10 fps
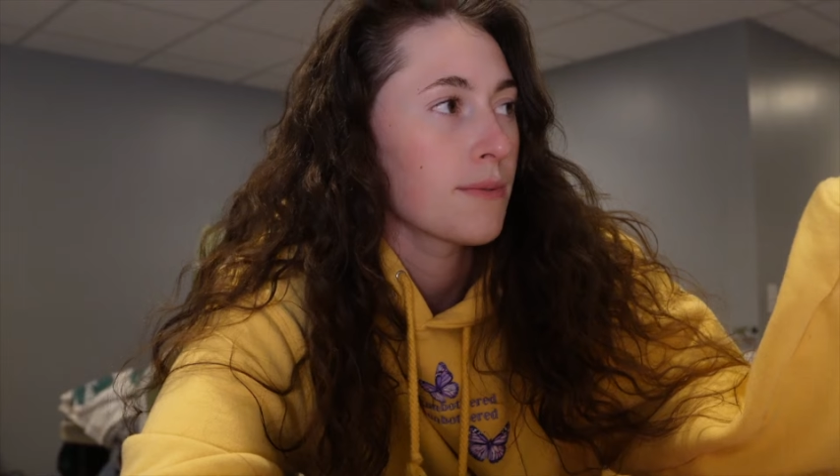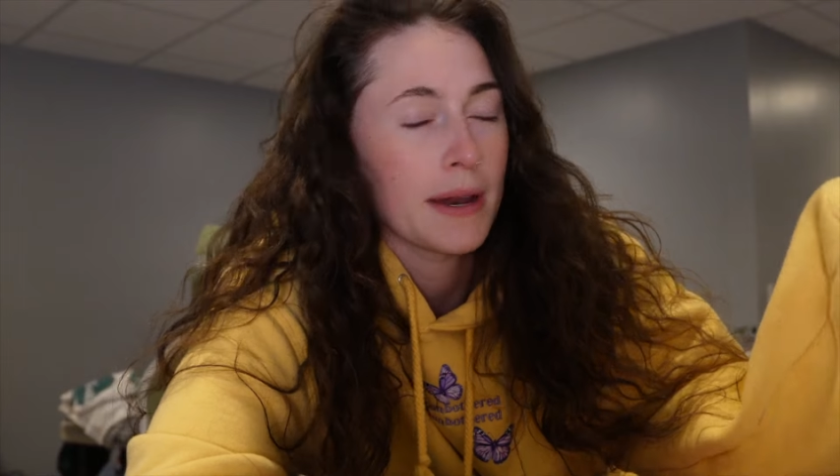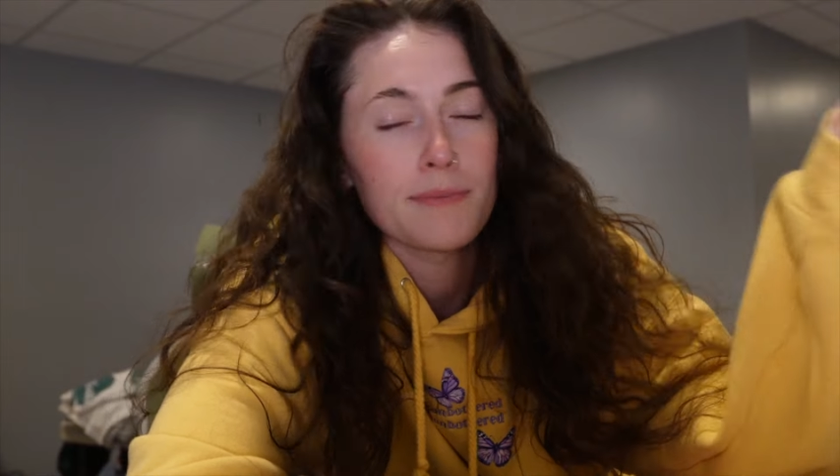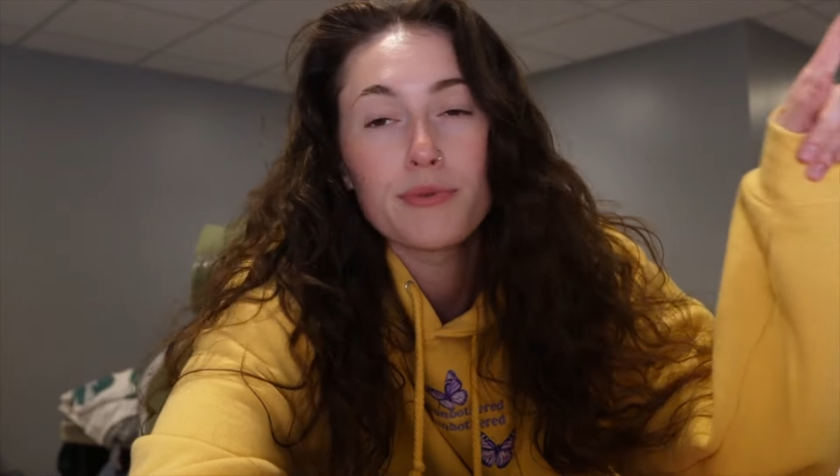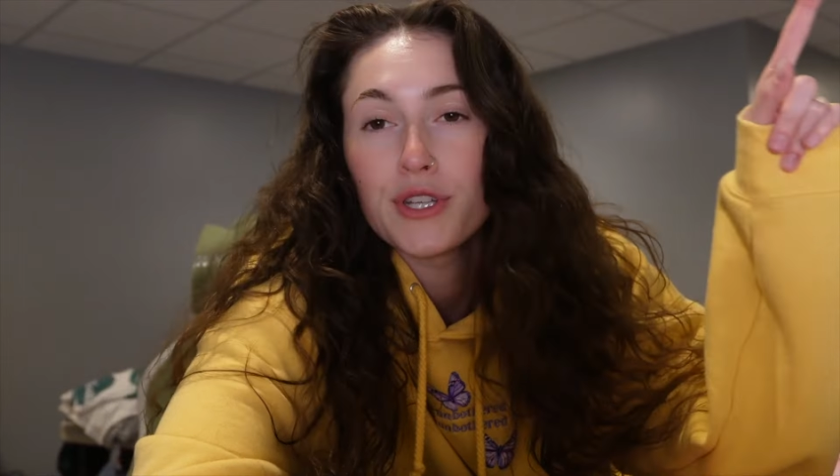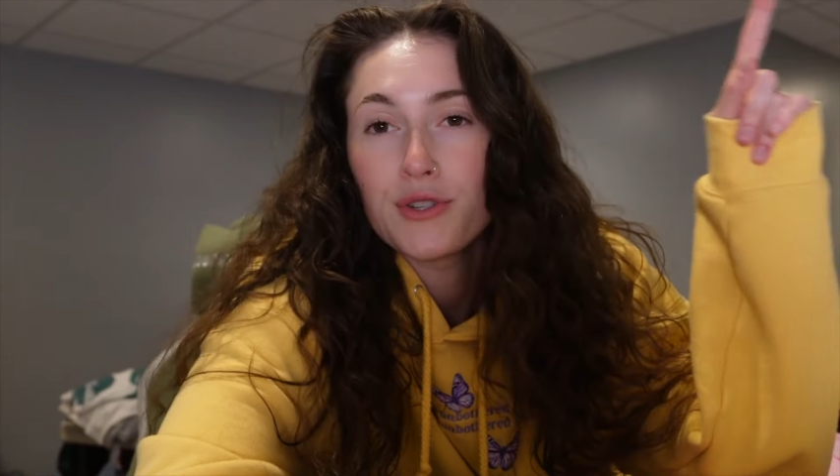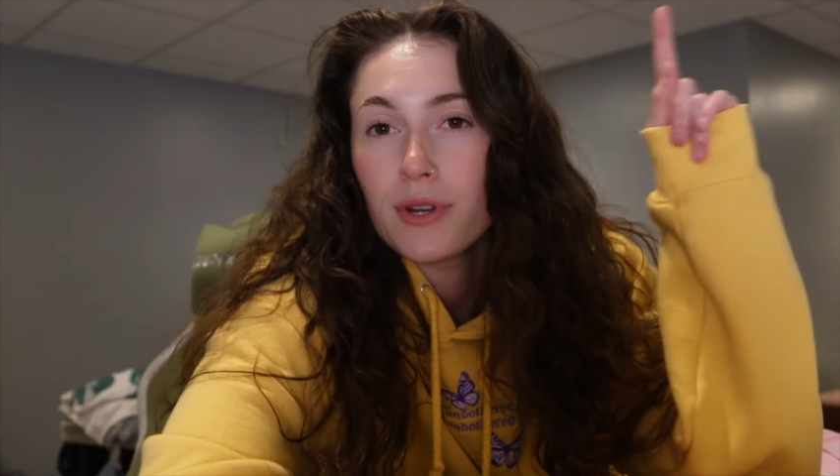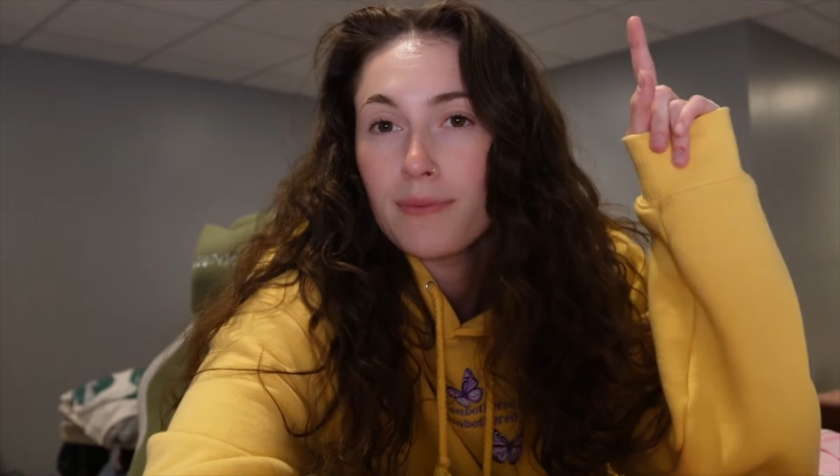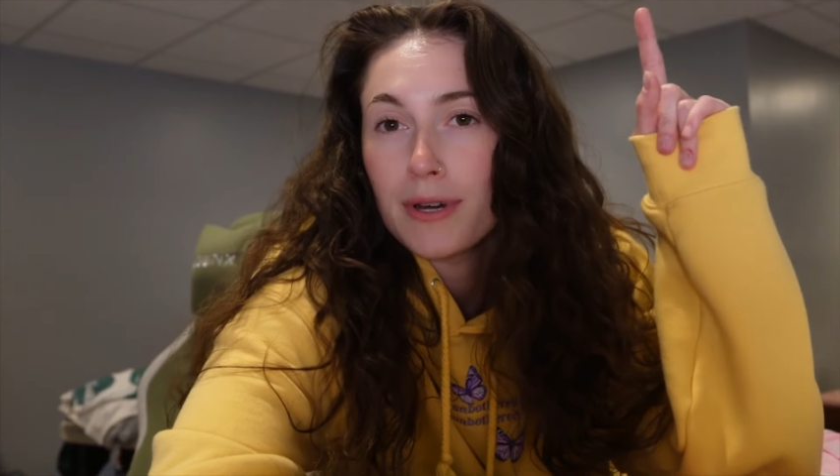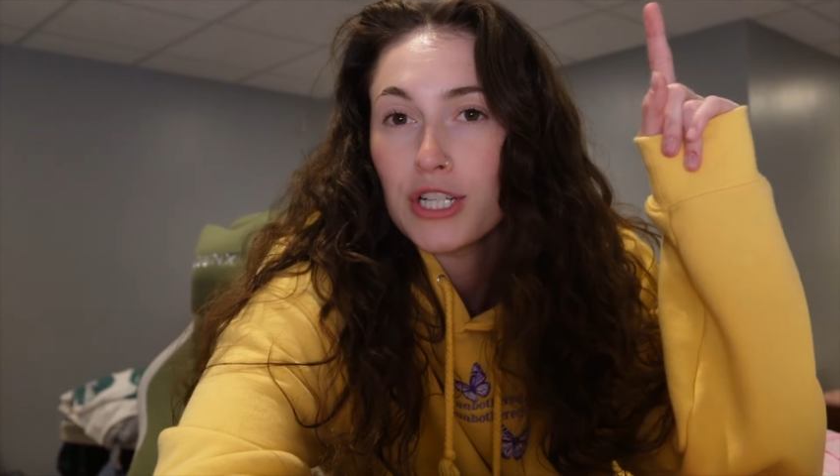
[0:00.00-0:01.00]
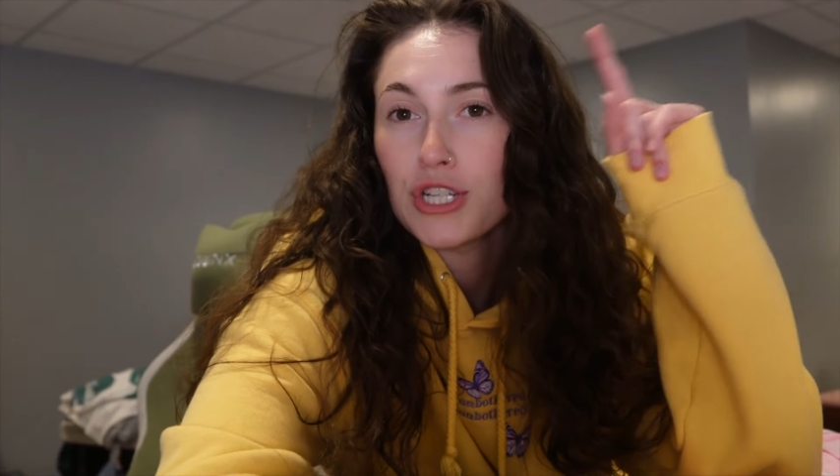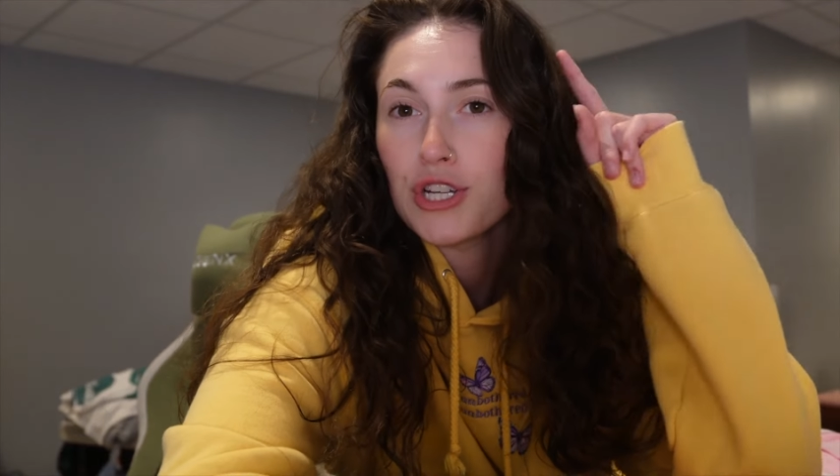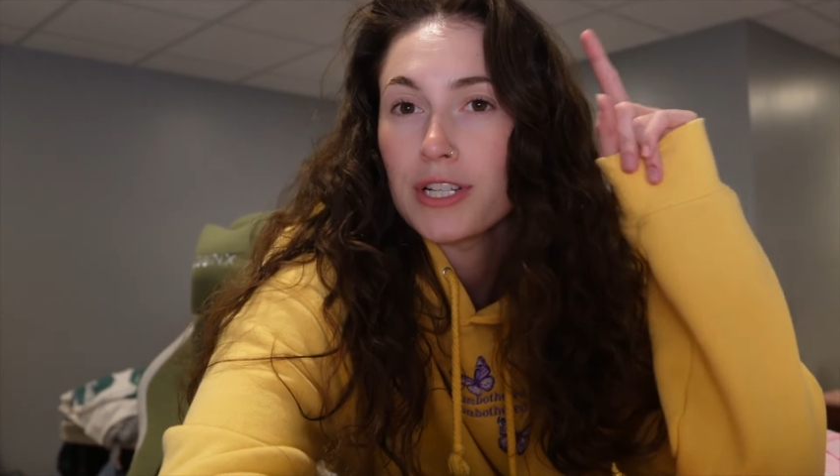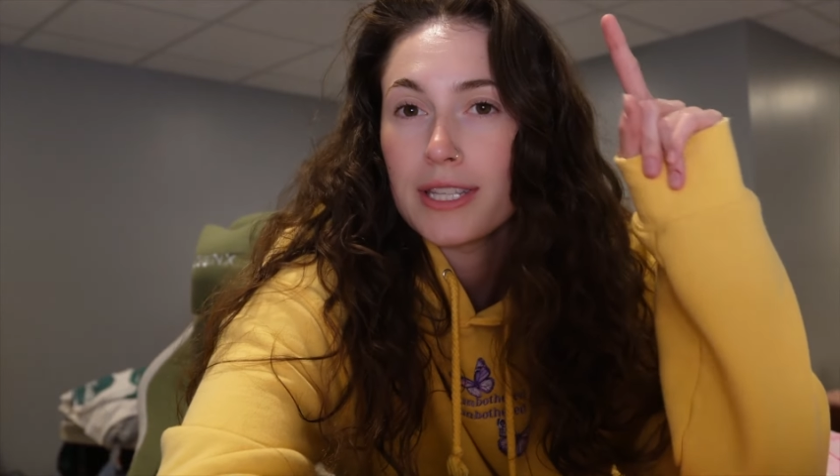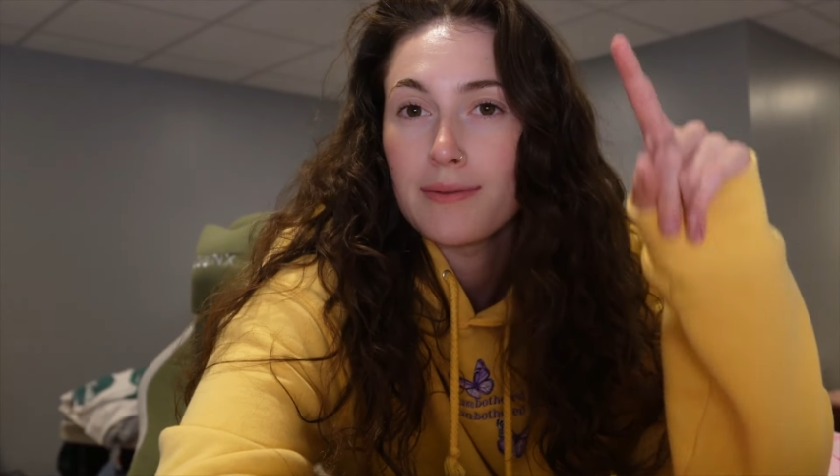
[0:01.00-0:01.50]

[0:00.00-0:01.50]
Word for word: about to pre-treat a bunch of shirts,